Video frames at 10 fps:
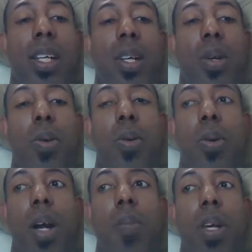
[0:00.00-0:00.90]
or
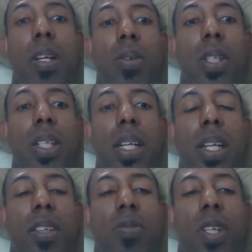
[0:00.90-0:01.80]
I may create the
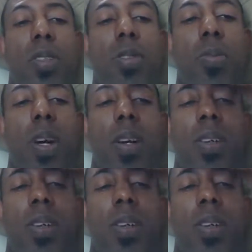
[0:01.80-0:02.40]
next video tomorrow.